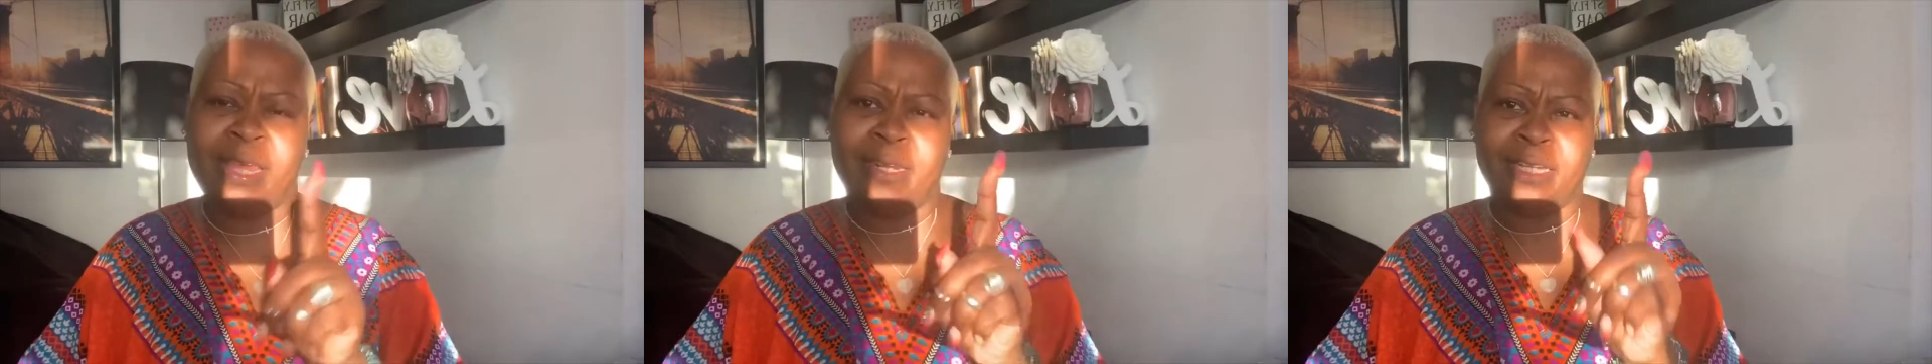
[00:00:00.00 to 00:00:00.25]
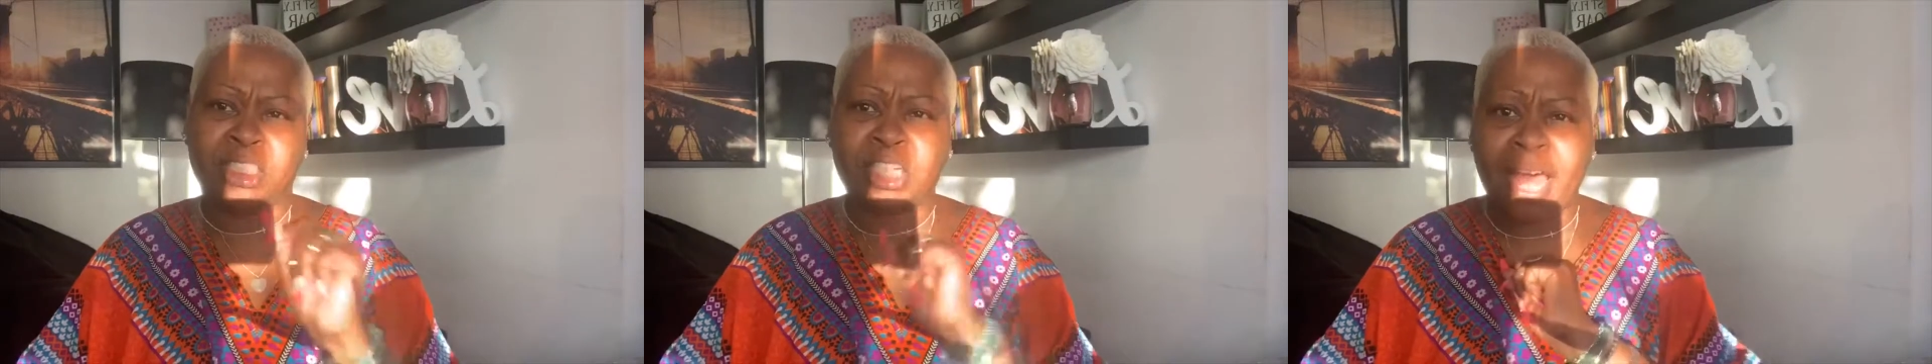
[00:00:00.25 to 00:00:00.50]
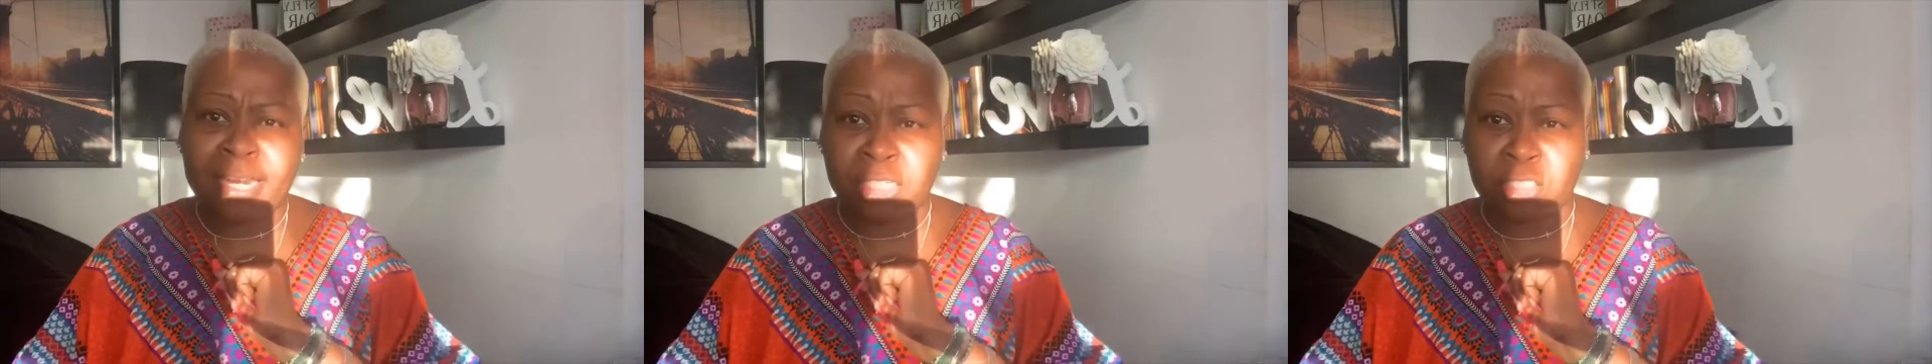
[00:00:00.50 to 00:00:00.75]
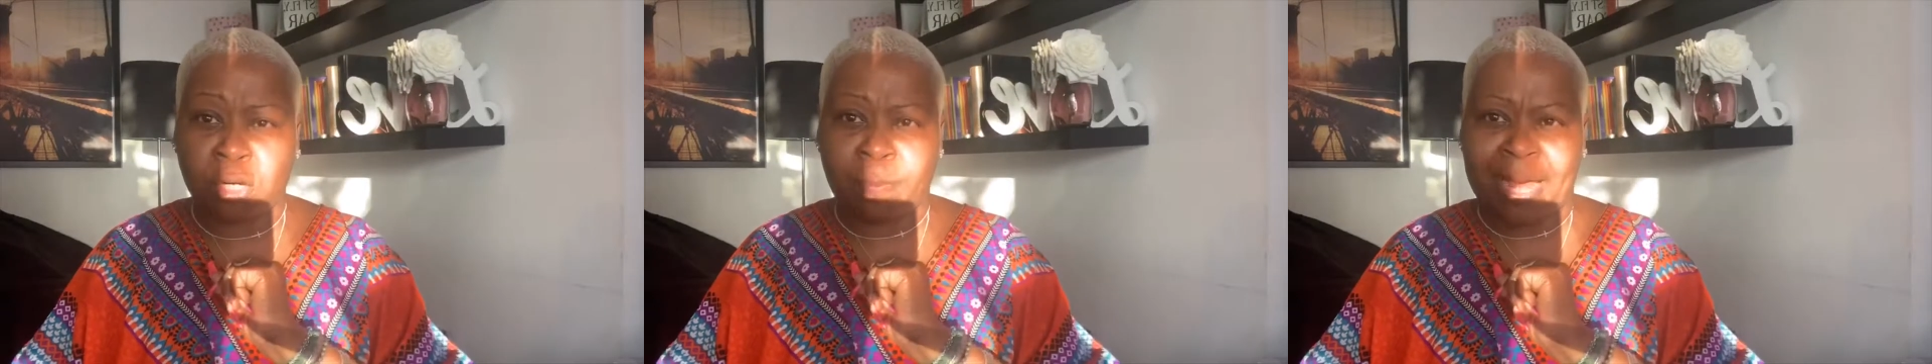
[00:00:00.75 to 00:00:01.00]
in a china
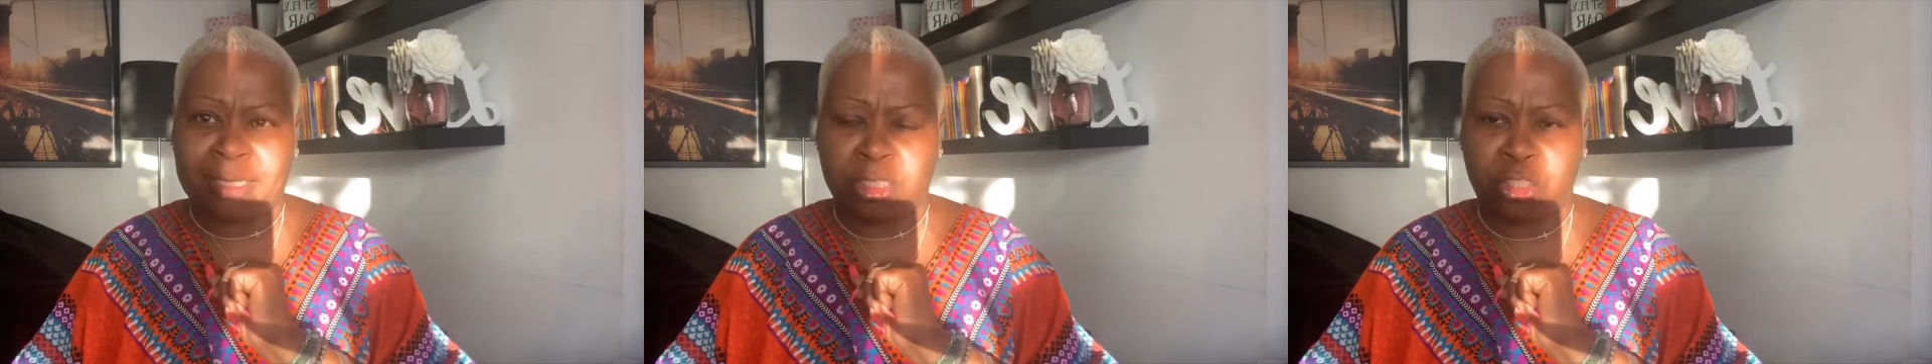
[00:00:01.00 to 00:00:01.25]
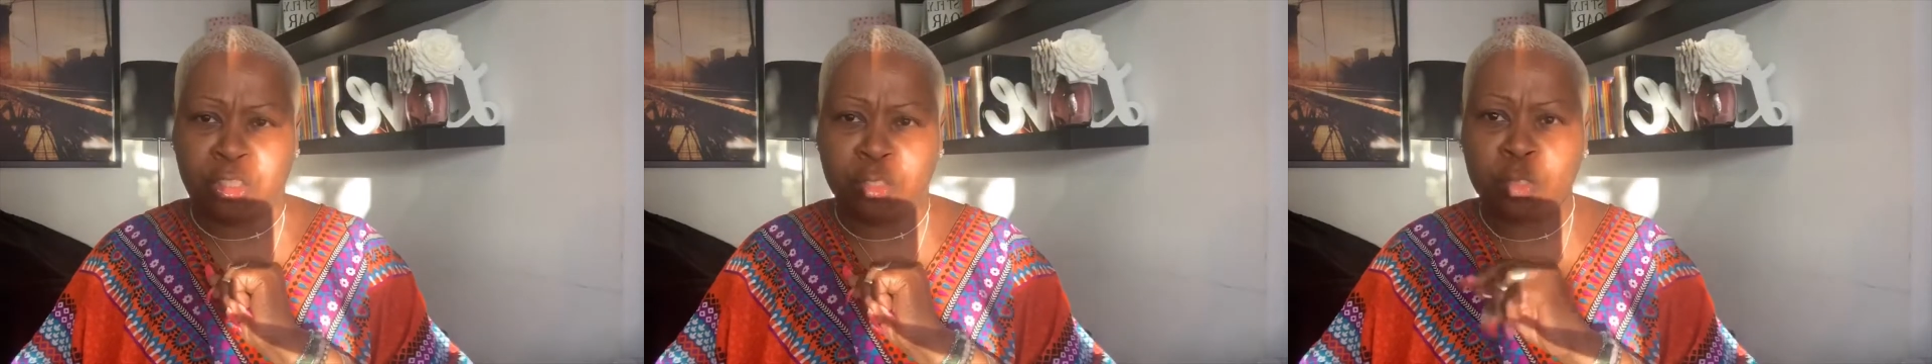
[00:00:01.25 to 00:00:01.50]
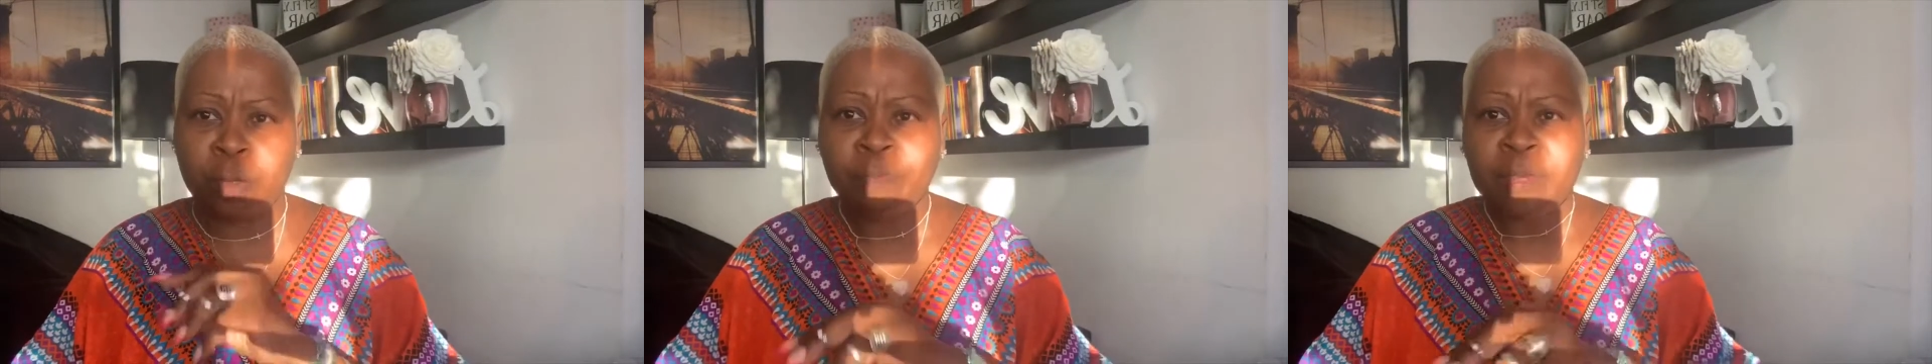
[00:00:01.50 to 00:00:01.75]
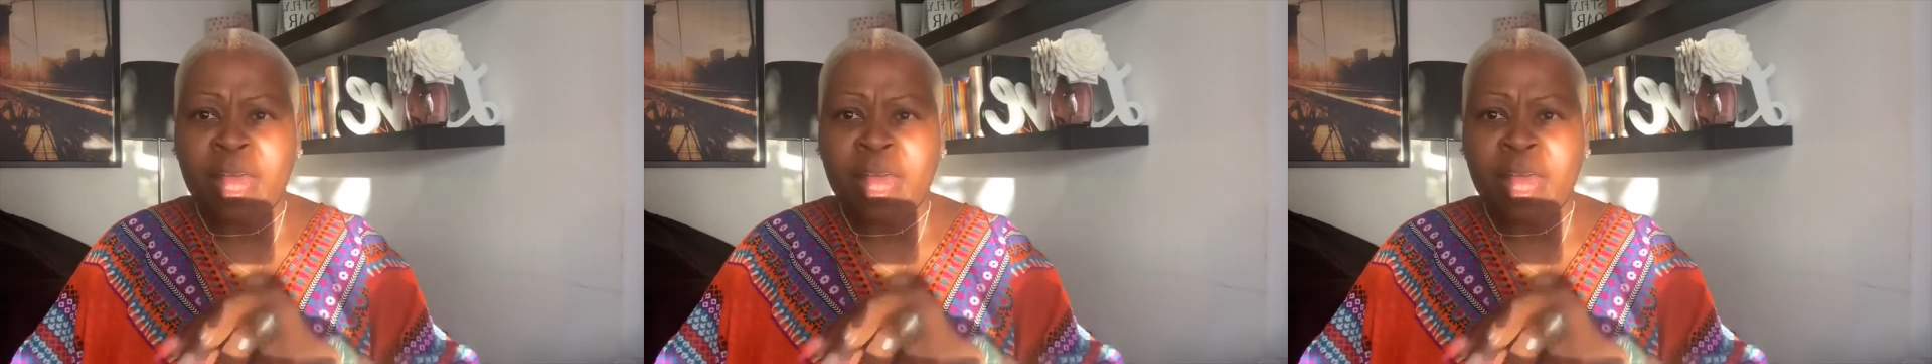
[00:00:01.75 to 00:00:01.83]
shop attitude.